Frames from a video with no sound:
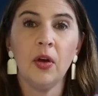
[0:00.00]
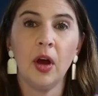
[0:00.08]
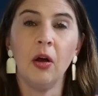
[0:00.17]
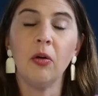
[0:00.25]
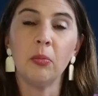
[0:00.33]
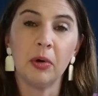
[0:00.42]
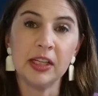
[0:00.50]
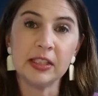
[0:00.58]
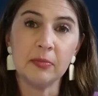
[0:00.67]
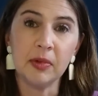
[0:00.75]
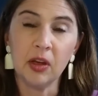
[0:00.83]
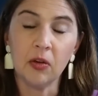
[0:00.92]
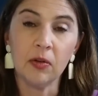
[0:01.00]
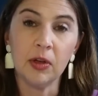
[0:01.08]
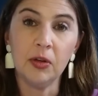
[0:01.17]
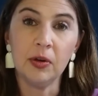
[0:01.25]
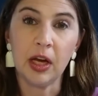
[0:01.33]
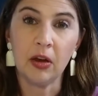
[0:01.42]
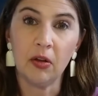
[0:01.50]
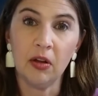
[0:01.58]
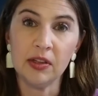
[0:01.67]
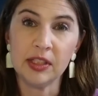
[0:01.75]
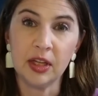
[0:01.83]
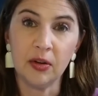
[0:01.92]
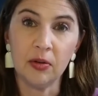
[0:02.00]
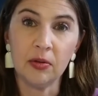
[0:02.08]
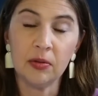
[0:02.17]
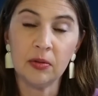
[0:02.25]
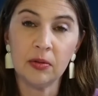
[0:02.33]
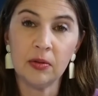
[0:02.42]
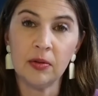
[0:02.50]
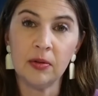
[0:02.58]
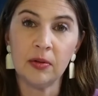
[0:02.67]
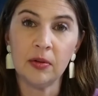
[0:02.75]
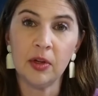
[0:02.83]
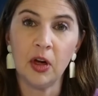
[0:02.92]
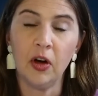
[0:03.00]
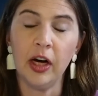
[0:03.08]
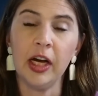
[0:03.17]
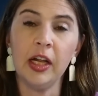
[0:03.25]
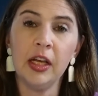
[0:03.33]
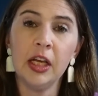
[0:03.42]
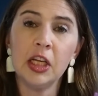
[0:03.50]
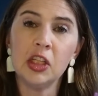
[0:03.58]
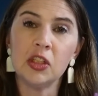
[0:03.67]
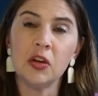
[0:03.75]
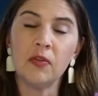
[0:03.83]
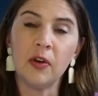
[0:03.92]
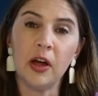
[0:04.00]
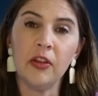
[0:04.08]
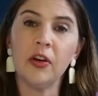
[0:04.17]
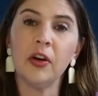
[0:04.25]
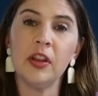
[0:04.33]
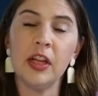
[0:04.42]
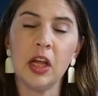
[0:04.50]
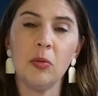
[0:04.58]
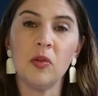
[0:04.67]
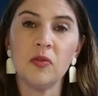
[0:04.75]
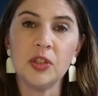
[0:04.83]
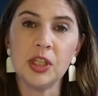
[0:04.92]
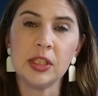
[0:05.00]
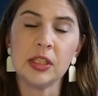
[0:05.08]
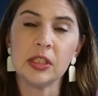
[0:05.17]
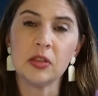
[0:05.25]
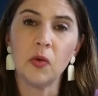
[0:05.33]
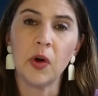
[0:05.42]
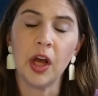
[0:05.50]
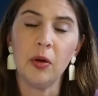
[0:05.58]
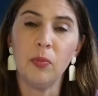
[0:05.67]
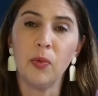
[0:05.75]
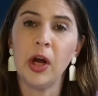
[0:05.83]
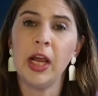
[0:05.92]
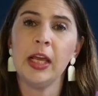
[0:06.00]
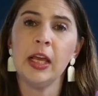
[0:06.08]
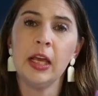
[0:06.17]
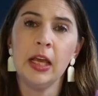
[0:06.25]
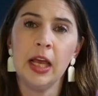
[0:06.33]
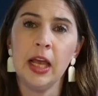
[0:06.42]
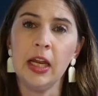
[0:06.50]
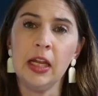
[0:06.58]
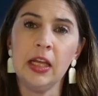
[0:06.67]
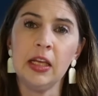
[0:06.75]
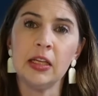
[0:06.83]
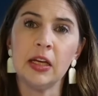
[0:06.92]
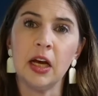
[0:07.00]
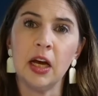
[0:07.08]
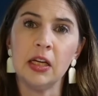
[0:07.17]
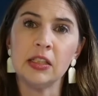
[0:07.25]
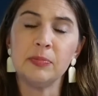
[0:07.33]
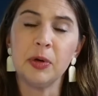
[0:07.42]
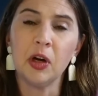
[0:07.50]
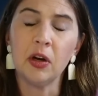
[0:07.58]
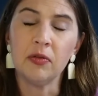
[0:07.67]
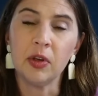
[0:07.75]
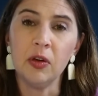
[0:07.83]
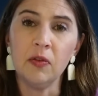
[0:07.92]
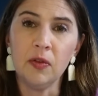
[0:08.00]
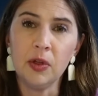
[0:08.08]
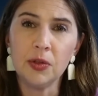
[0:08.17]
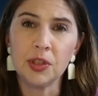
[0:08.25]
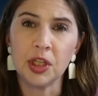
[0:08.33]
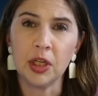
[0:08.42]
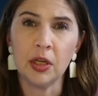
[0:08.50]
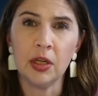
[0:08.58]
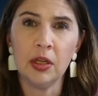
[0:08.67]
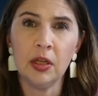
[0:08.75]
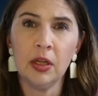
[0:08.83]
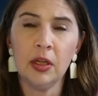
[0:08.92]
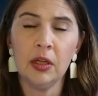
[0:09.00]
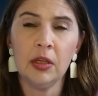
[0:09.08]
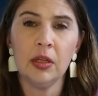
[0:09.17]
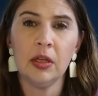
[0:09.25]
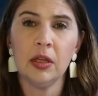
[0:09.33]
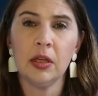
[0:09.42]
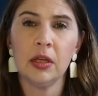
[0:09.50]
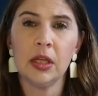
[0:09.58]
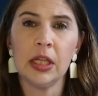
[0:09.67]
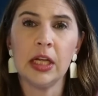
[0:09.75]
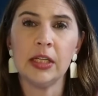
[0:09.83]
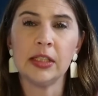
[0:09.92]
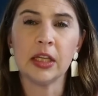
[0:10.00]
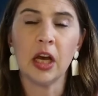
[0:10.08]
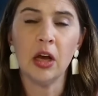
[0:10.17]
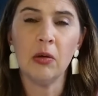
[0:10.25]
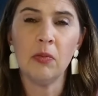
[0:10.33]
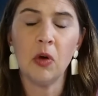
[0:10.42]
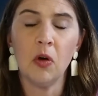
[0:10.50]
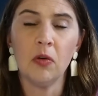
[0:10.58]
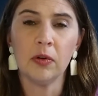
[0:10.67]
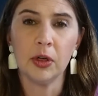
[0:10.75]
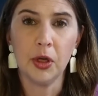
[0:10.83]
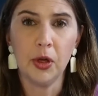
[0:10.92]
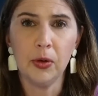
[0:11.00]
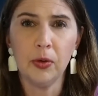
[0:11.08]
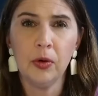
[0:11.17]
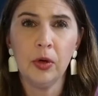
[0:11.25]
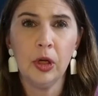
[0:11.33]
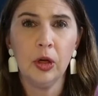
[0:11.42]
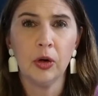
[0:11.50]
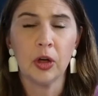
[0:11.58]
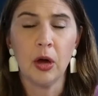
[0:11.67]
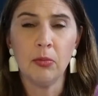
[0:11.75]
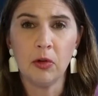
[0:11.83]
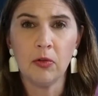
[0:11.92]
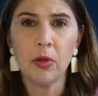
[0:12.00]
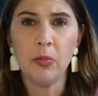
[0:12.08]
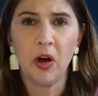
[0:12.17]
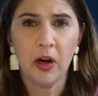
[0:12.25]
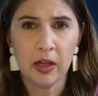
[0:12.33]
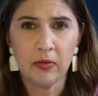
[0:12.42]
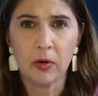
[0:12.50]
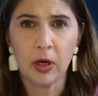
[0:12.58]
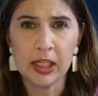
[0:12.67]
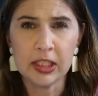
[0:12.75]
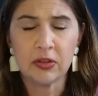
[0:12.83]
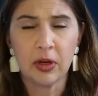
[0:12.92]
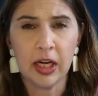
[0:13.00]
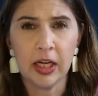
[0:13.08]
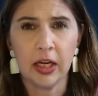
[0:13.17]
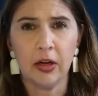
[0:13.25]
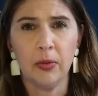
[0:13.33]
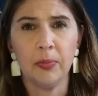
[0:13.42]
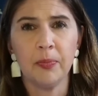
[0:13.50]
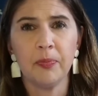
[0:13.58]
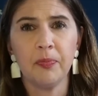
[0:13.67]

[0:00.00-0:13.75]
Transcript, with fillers: I want to pray something over you now, also. All right. So, Father, in the name of Jesus, Lord, I break any uh, spirit of confusion that has come over you, come over the body of Christ right now.